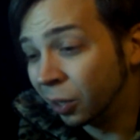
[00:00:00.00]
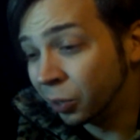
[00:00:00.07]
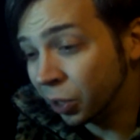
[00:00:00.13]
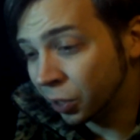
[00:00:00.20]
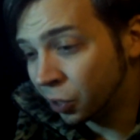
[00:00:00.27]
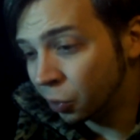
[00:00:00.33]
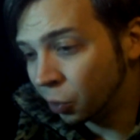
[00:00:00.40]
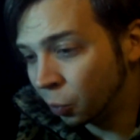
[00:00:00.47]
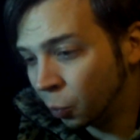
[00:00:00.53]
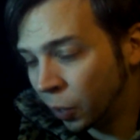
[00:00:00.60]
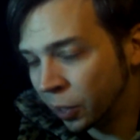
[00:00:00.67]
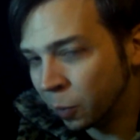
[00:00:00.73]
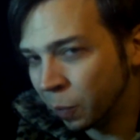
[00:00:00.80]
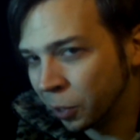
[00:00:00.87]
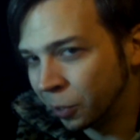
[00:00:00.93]
just do the
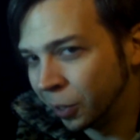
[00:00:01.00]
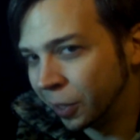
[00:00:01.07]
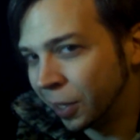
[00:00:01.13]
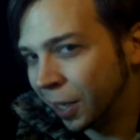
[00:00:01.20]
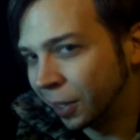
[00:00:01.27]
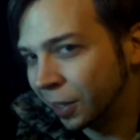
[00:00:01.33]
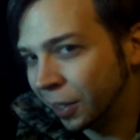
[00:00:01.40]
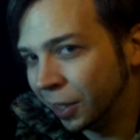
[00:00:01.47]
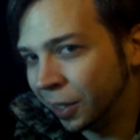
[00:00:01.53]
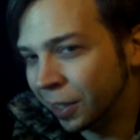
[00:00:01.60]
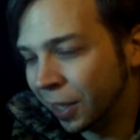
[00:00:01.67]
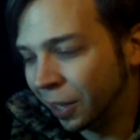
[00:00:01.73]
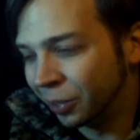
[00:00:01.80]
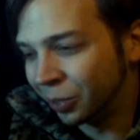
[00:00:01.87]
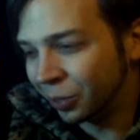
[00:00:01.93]
one special attack to get it
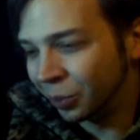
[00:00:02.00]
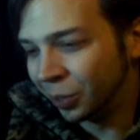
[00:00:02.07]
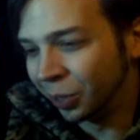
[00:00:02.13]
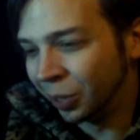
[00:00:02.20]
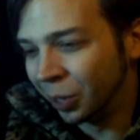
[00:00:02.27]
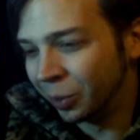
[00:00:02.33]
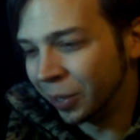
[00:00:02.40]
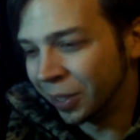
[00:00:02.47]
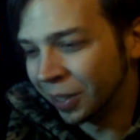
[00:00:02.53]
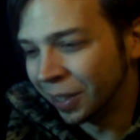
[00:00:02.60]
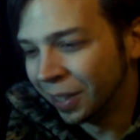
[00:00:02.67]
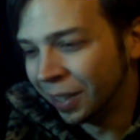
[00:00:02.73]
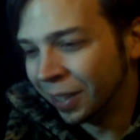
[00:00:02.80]
down to the lowest